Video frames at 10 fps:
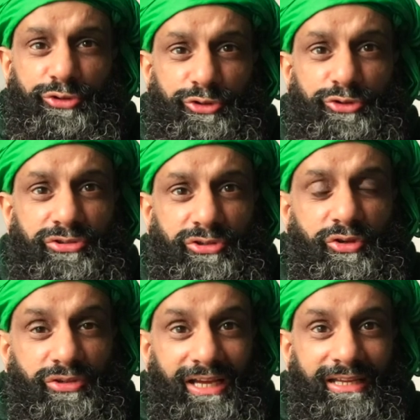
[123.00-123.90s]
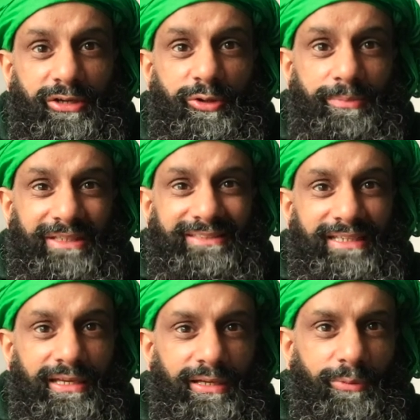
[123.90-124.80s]
who don't like a good
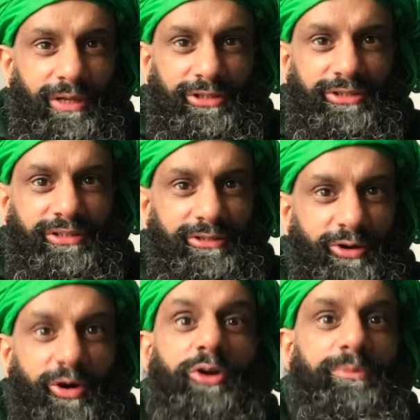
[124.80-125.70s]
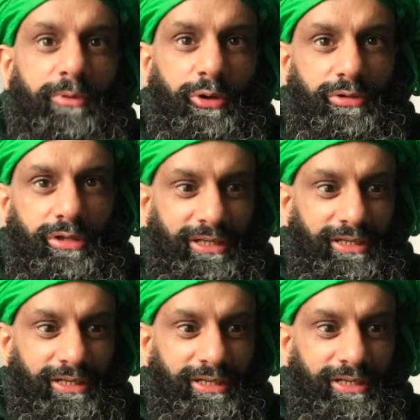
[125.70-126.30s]
biscuit, well, you're an oddball.